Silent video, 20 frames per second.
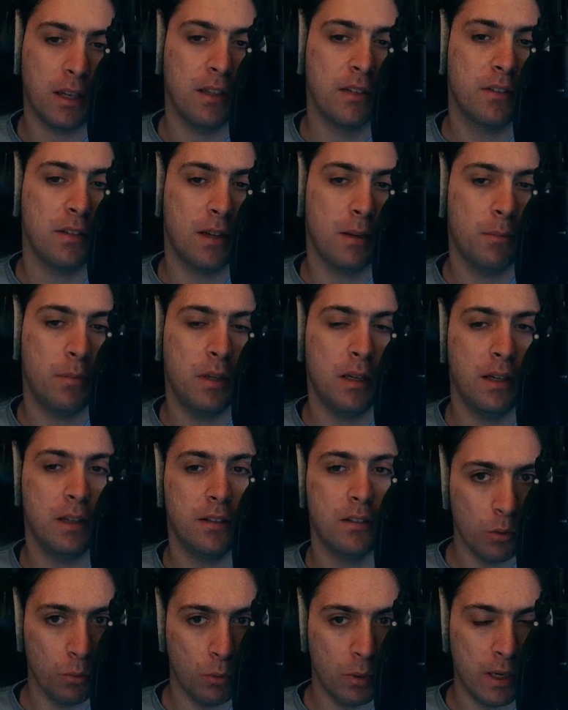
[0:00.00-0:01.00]

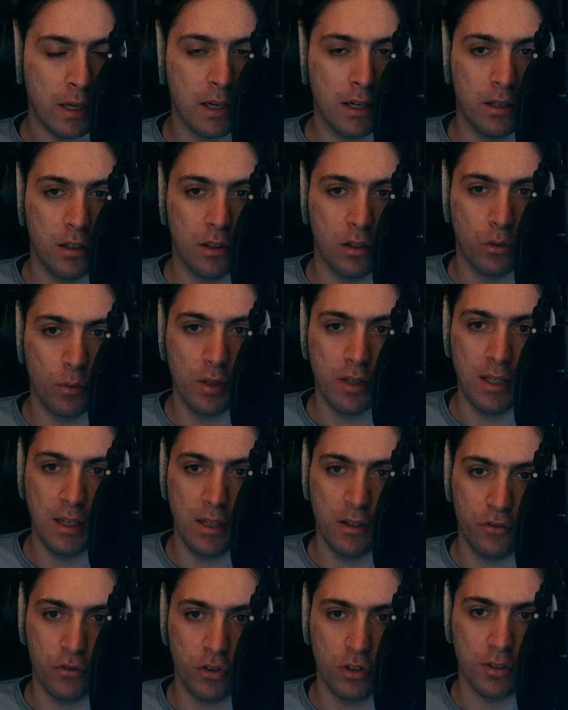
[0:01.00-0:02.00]
template, where I already
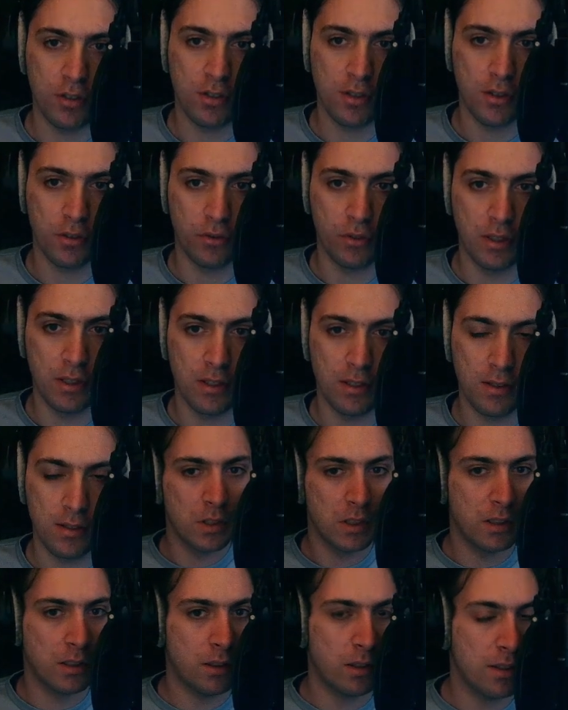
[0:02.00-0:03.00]
have tons of these.
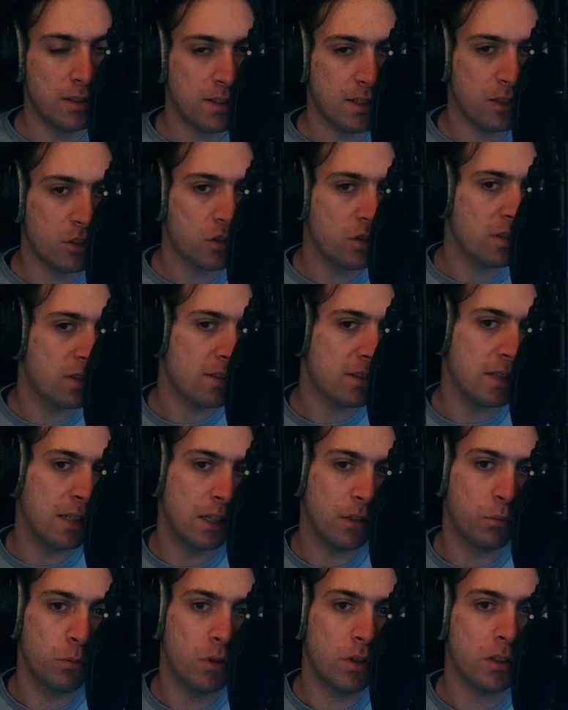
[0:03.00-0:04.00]
Now let's actually
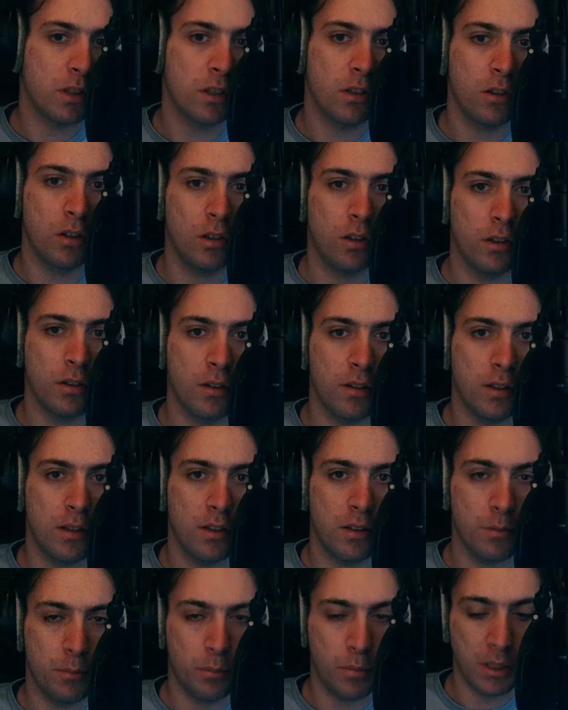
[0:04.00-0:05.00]
start working on the
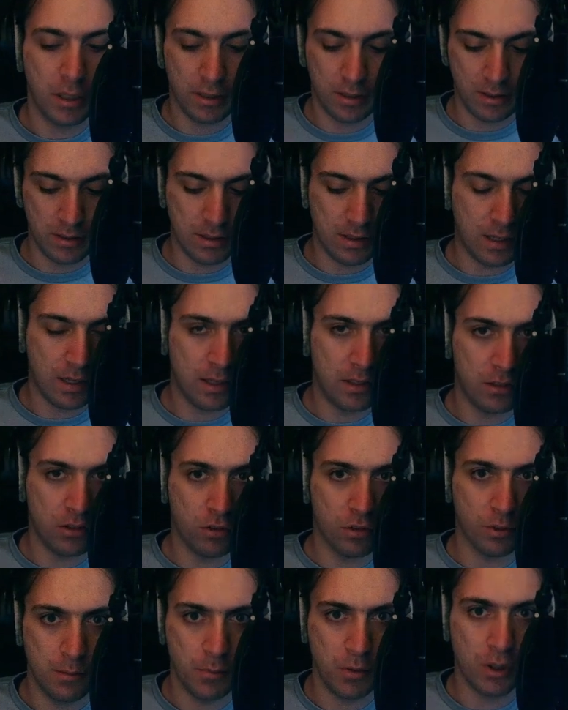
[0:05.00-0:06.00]
plugin
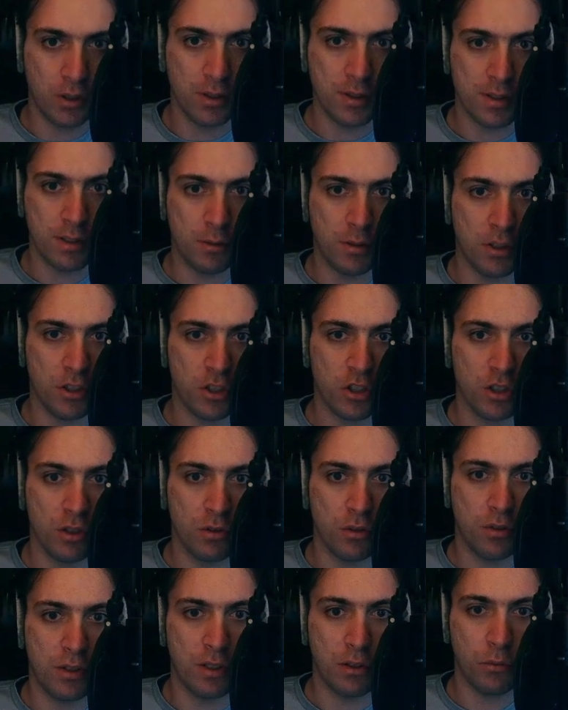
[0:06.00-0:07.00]
editor, because I want to show
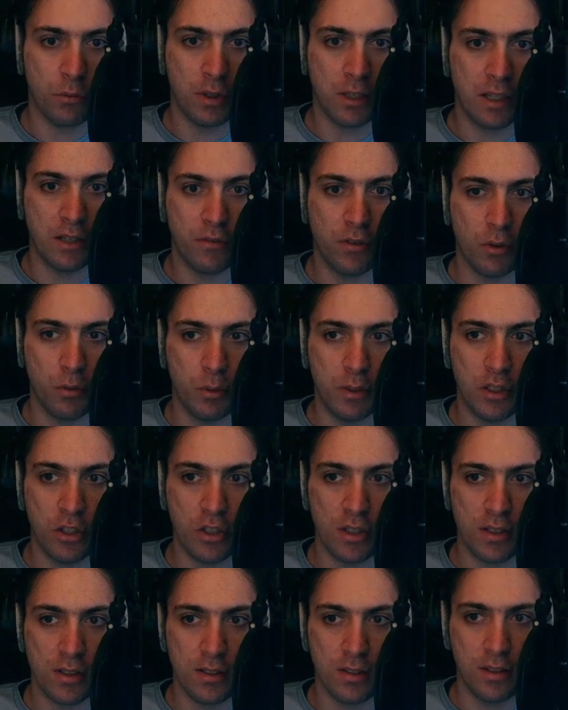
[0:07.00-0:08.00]
you that whatever we
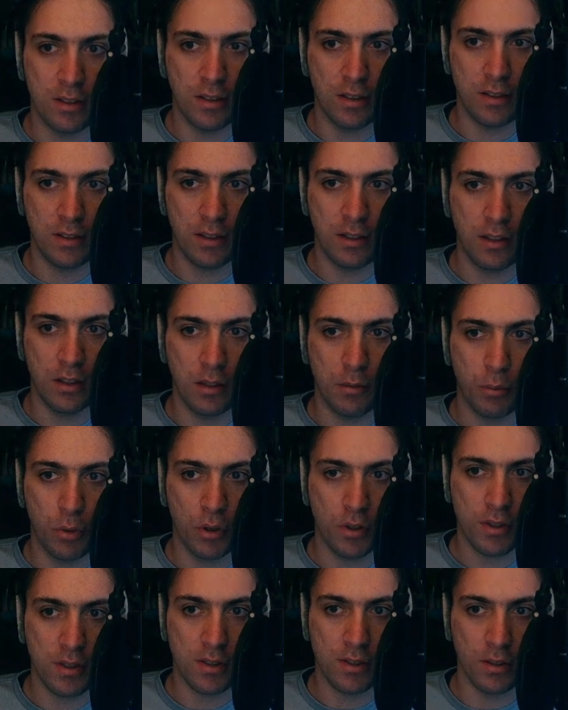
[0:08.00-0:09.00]
just did in the
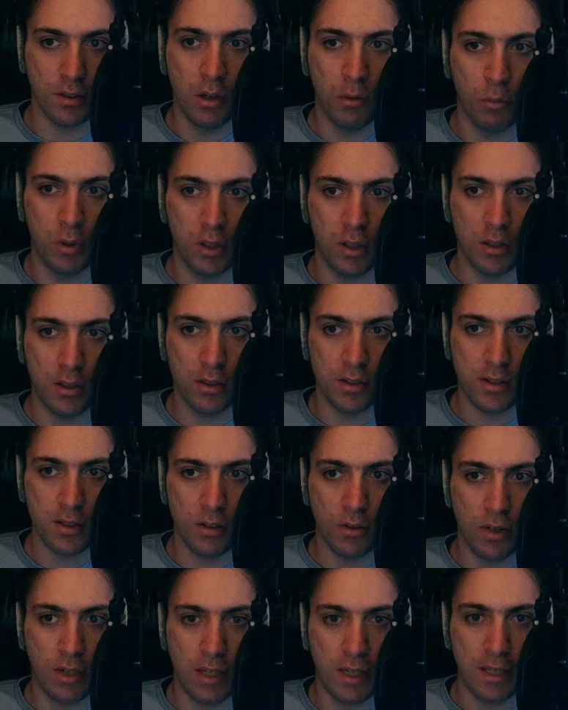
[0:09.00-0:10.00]
processor will
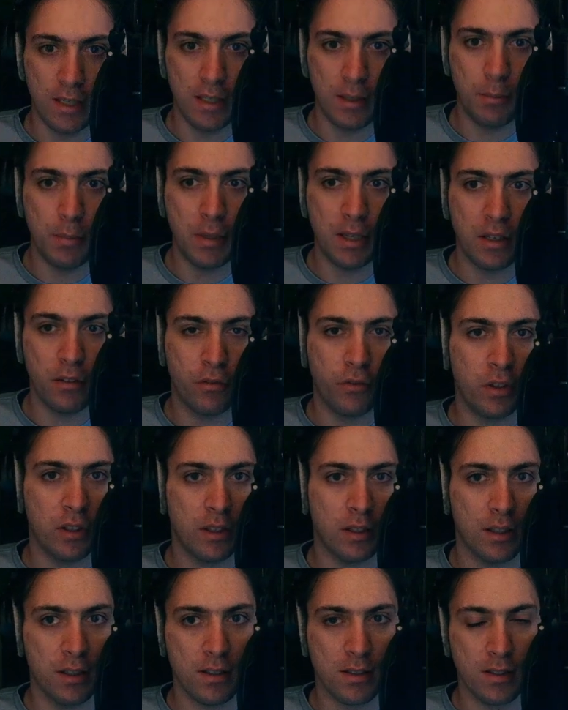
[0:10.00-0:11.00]
also highly benefit
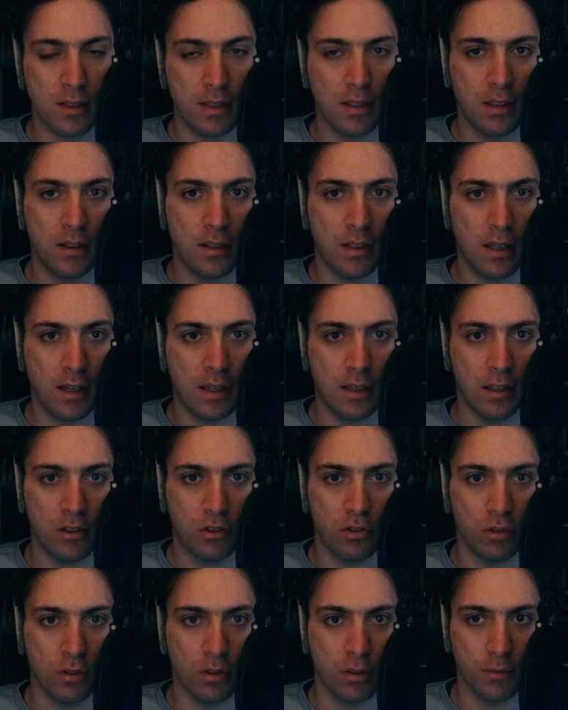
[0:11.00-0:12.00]
us in the
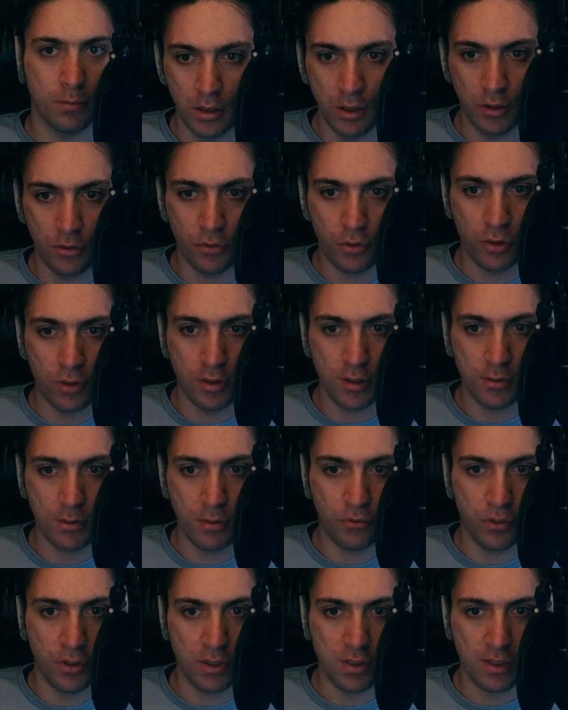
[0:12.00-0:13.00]
editor. Of course, we
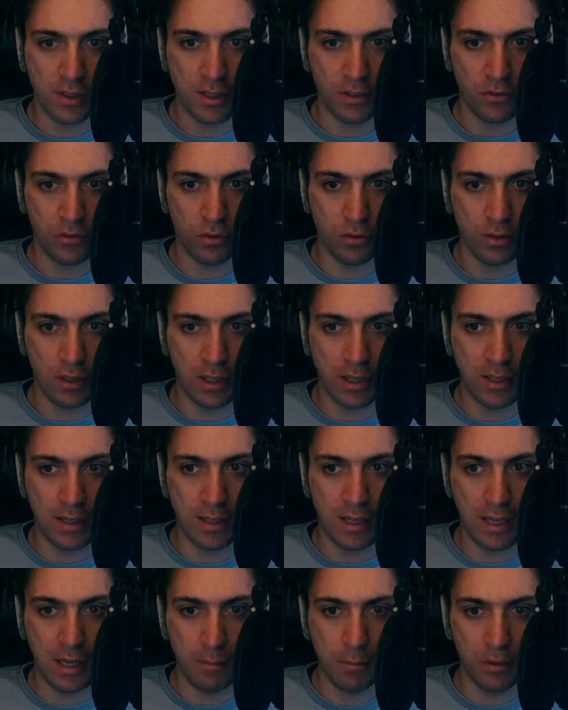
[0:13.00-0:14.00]
first have to
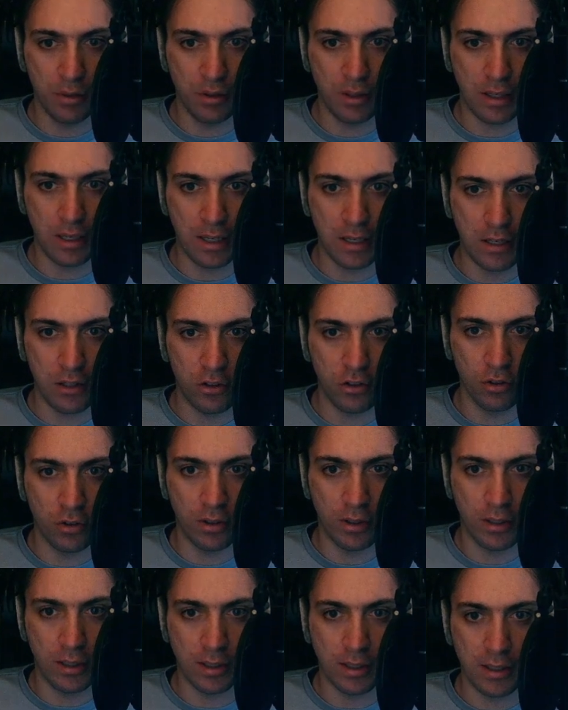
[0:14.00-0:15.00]
enable the editor
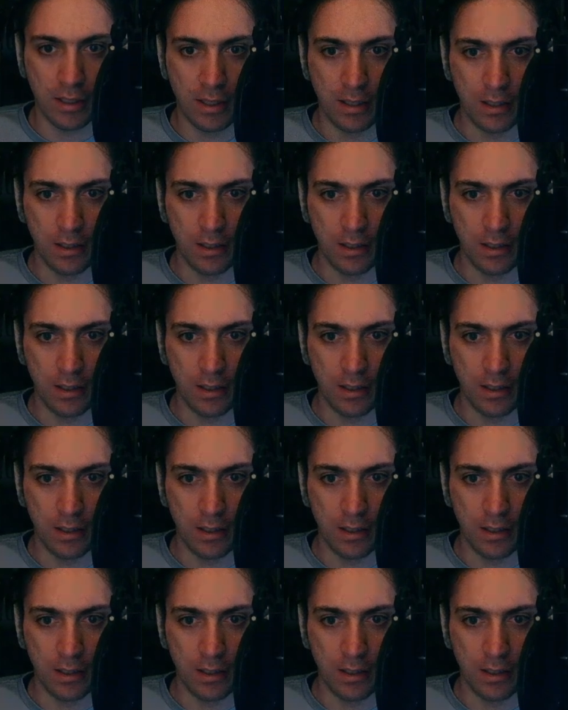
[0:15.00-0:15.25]
again